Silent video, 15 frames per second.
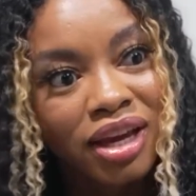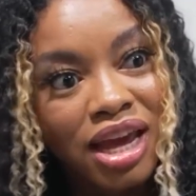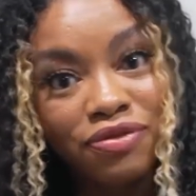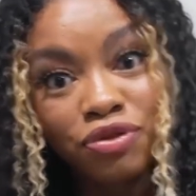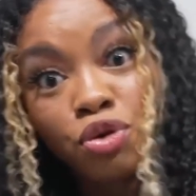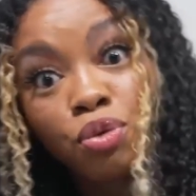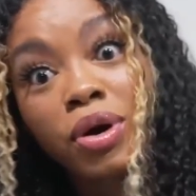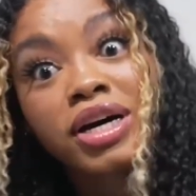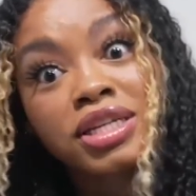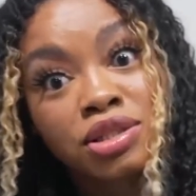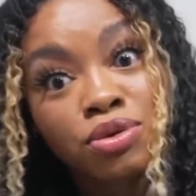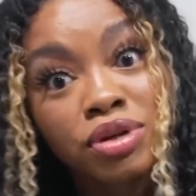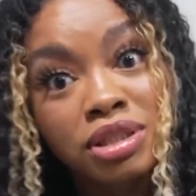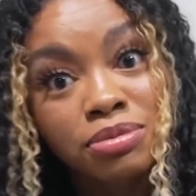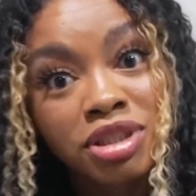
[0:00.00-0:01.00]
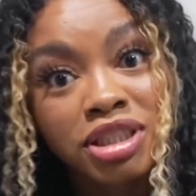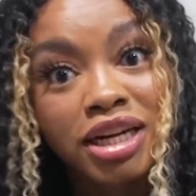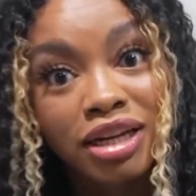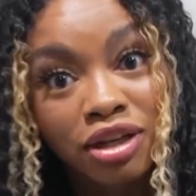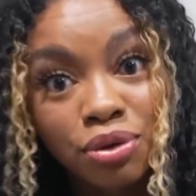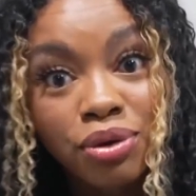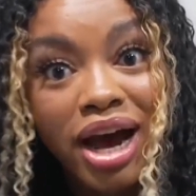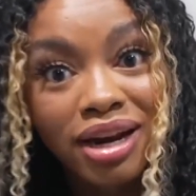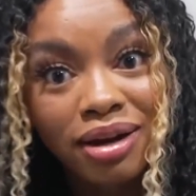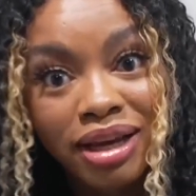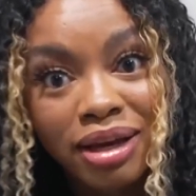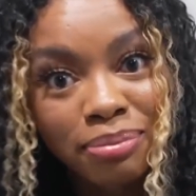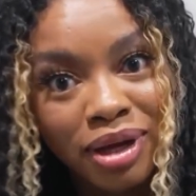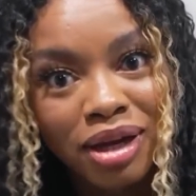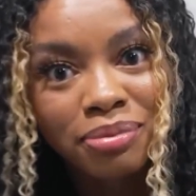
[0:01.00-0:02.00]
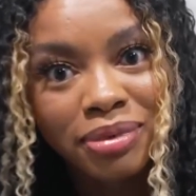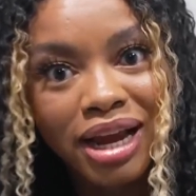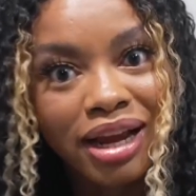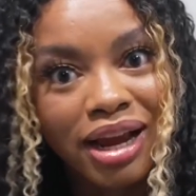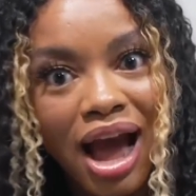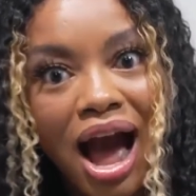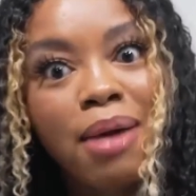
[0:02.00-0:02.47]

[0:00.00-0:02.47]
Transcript: if you was doing some shit and you gotta get bumped like